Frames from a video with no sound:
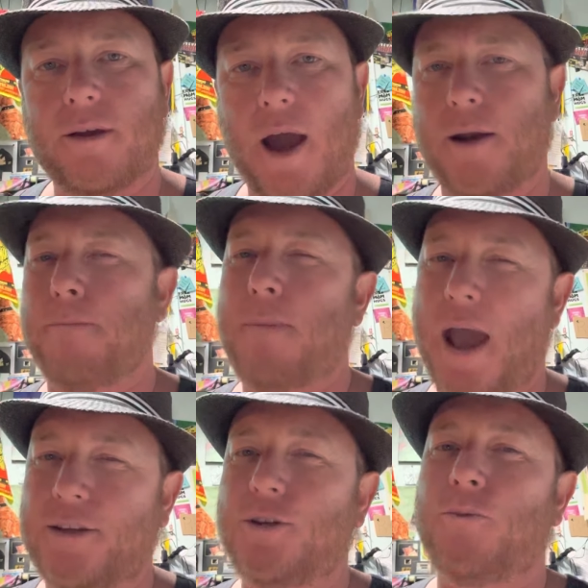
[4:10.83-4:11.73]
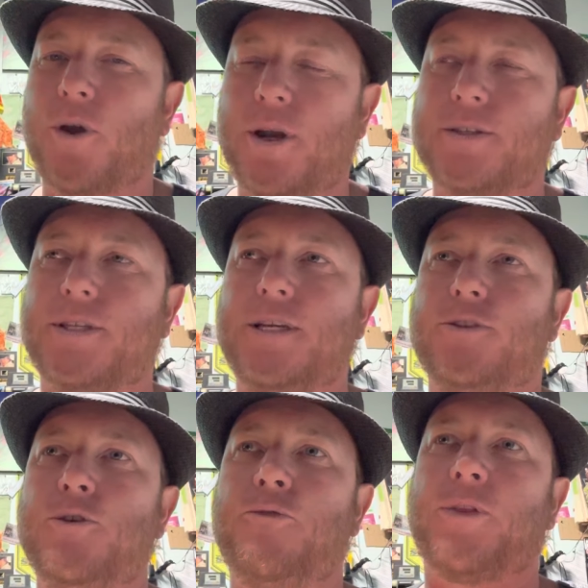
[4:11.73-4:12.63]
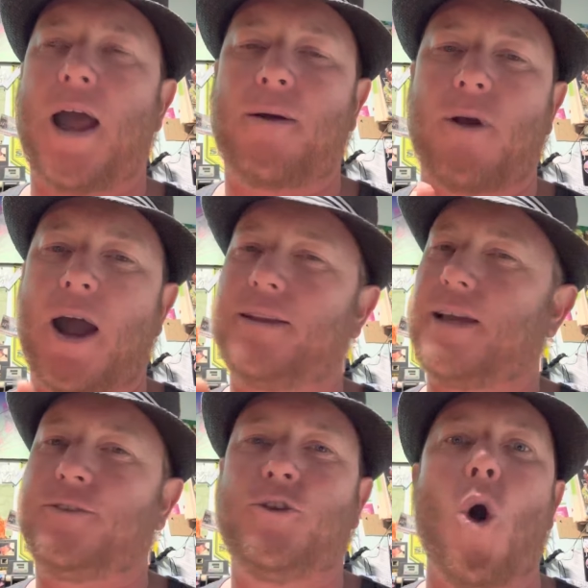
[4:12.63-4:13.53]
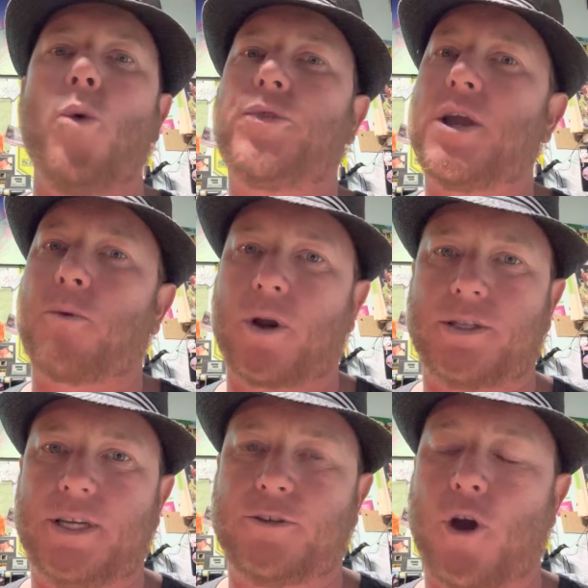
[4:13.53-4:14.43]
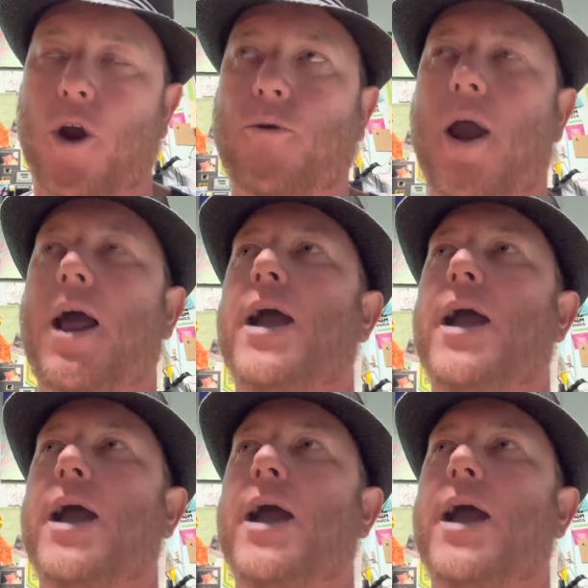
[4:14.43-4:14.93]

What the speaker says: I'd imagine we're going to see 2 flat rides. I don't think we're going to see a dark ride.